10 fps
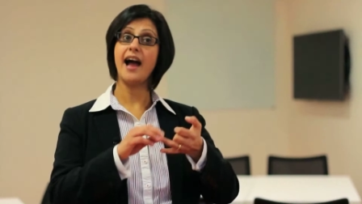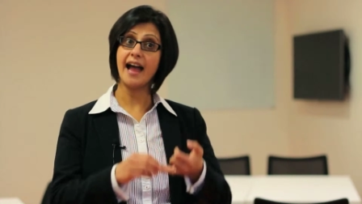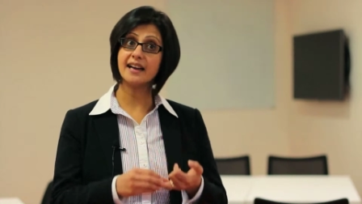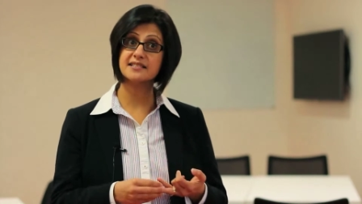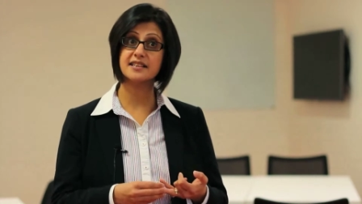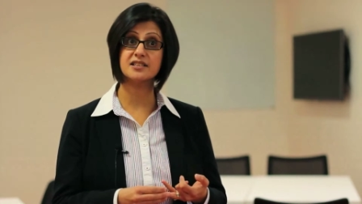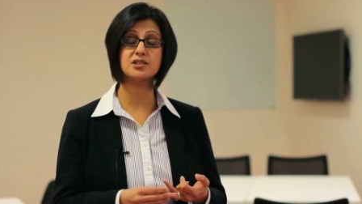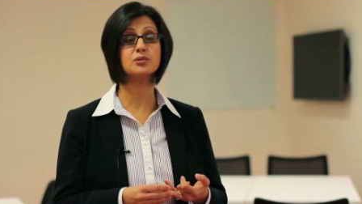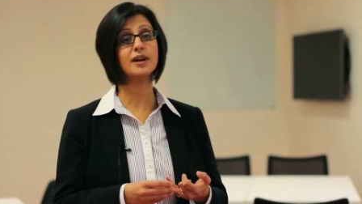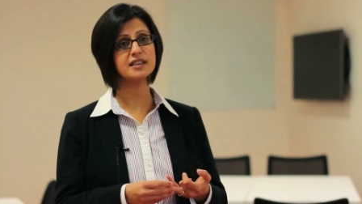
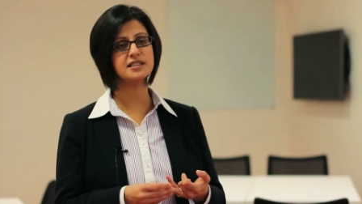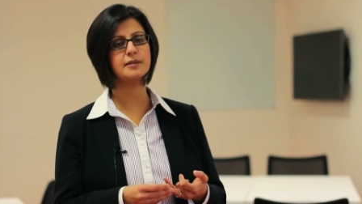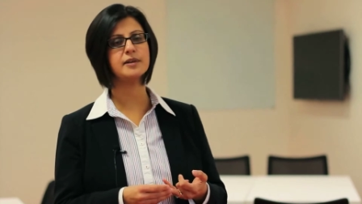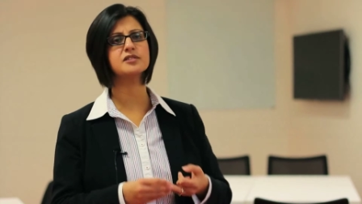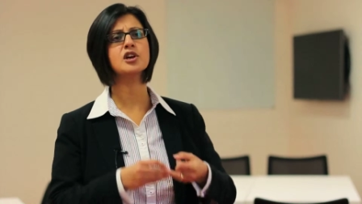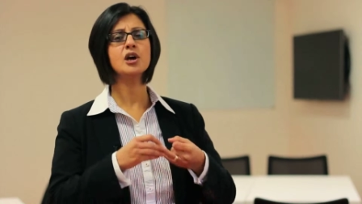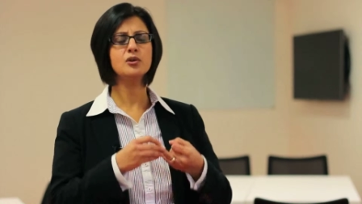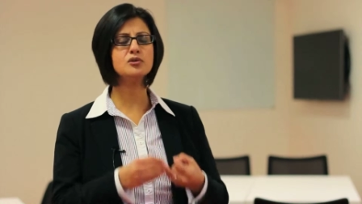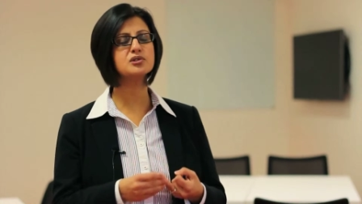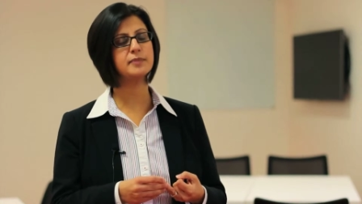access to academics
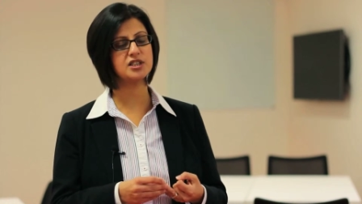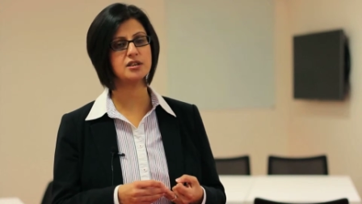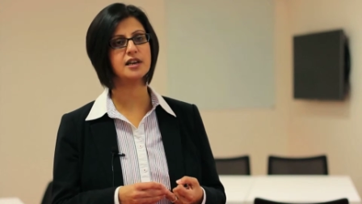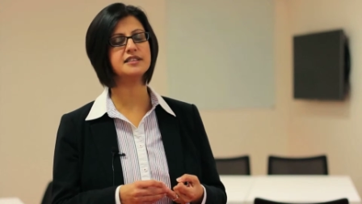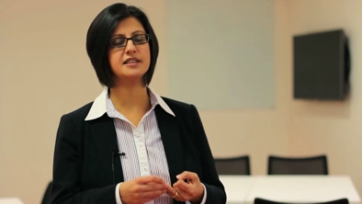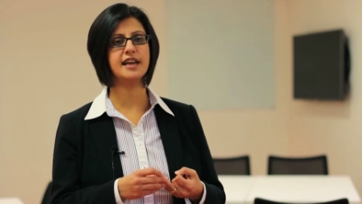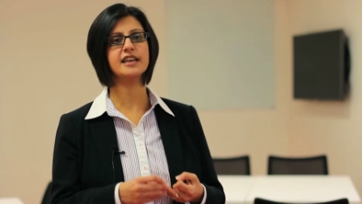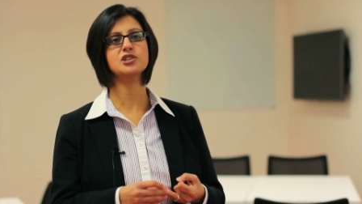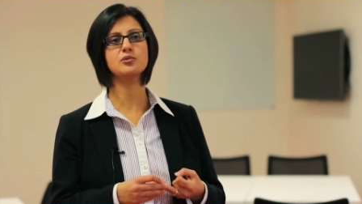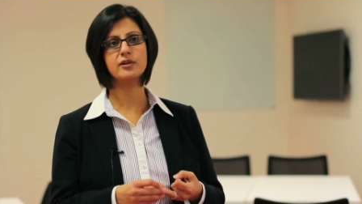who specialise in
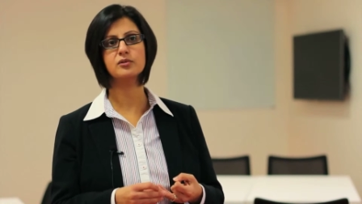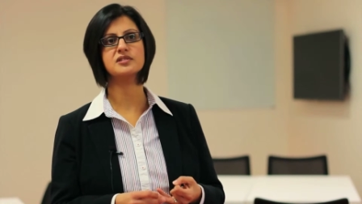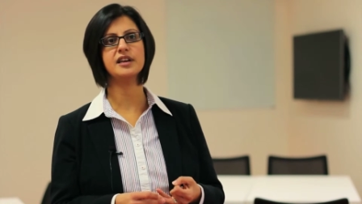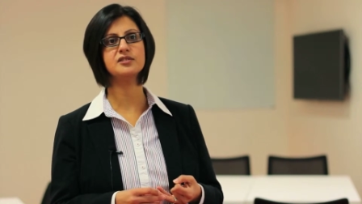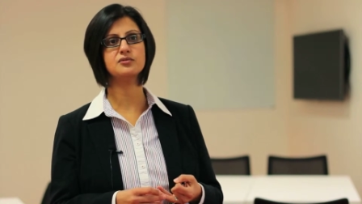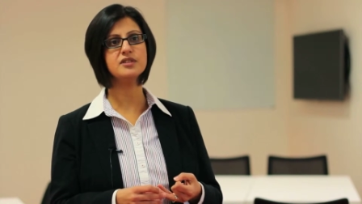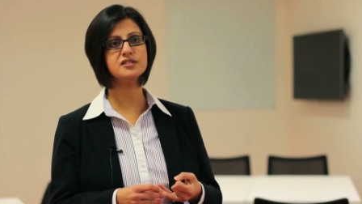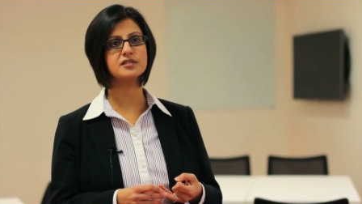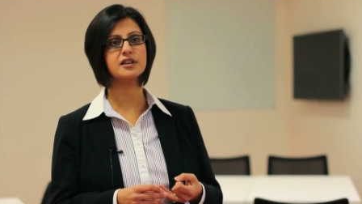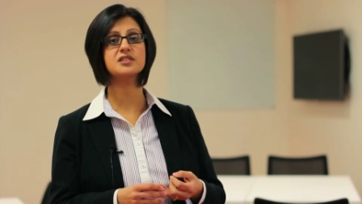actuarial science
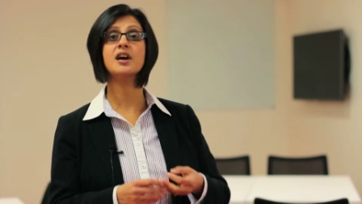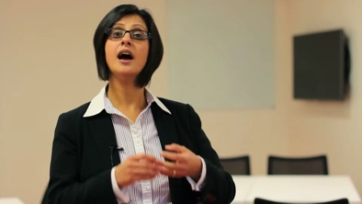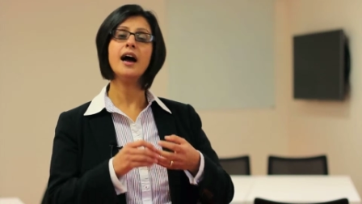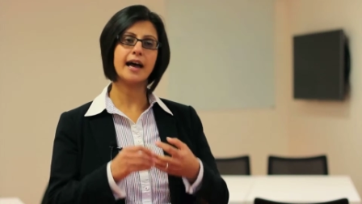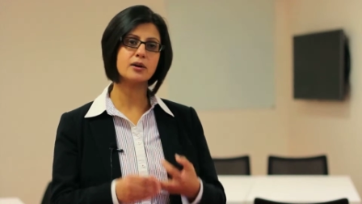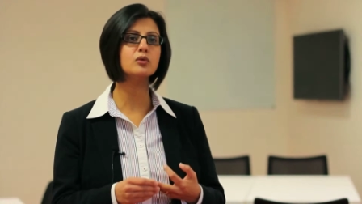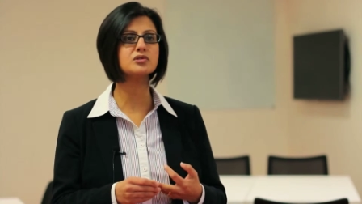research, and